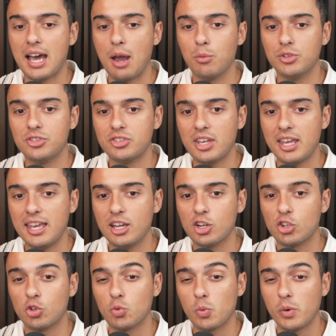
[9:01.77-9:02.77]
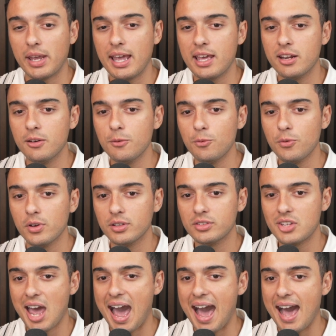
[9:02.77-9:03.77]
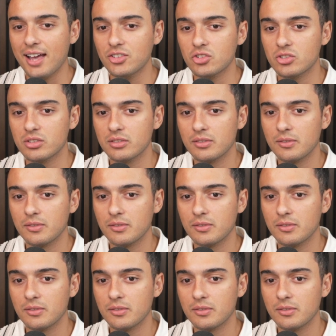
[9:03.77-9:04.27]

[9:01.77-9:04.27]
I would say, creative tasks.